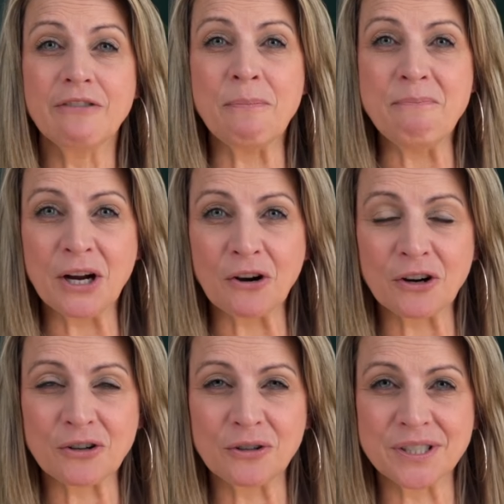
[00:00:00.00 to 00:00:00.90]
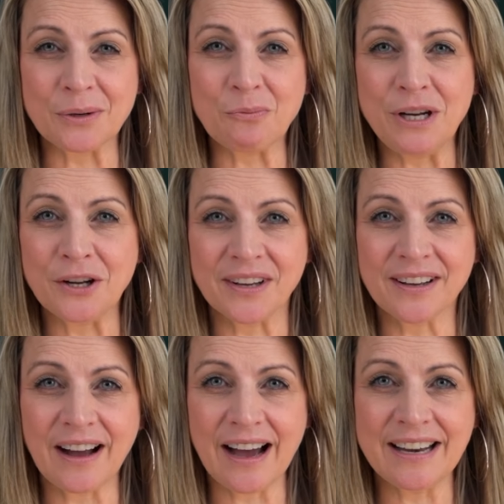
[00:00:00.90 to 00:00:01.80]
of miracles, and we know that
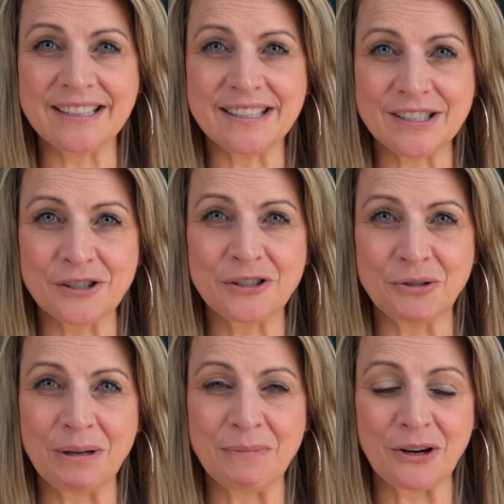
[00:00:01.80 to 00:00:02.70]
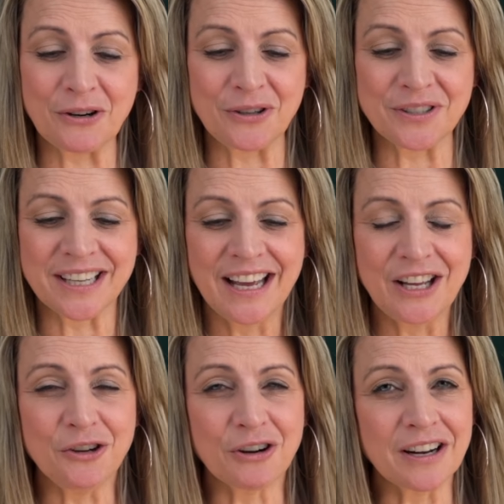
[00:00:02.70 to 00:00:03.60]
God is still doing miracles.
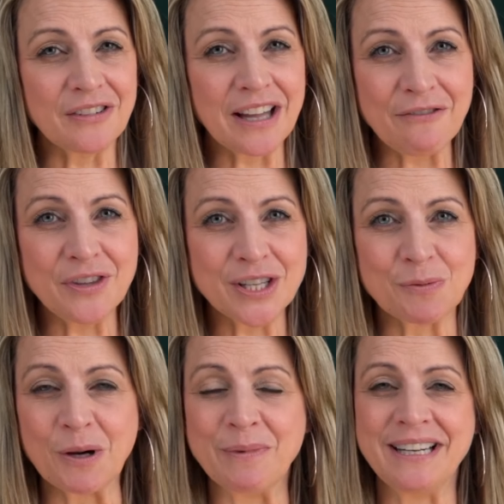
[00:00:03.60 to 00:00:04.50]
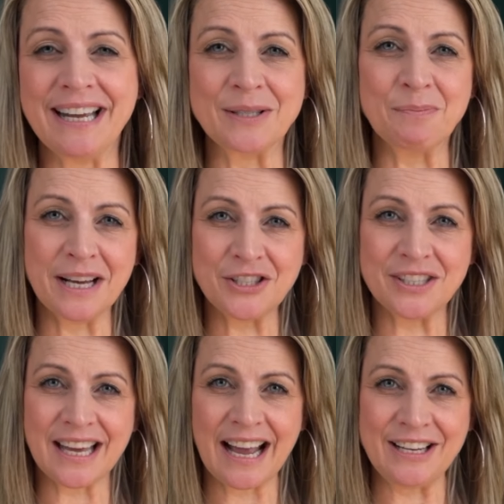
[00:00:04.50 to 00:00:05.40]
You're going to love this woman as much
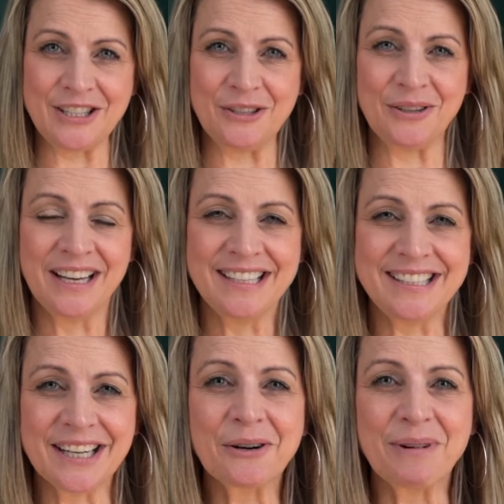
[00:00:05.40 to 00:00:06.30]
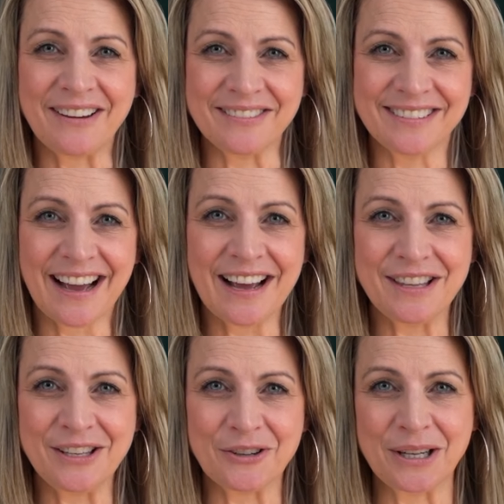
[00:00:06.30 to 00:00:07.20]
as I do. Stick around. I
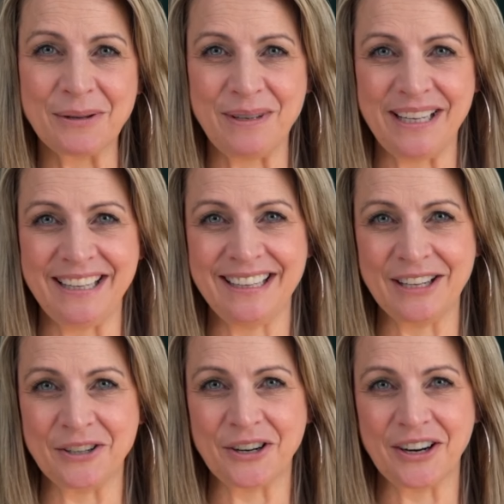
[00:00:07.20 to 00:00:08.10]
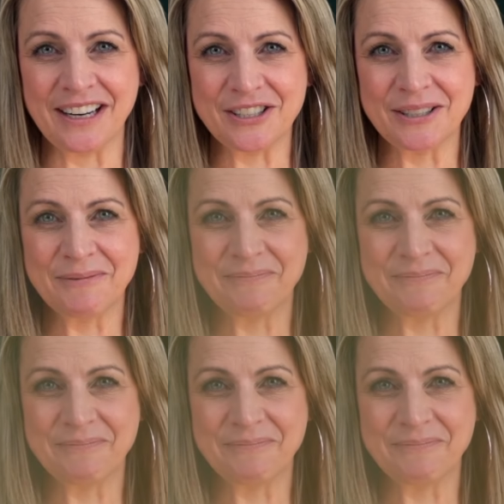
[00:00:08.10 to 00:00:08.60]
think you're going to be encouraged.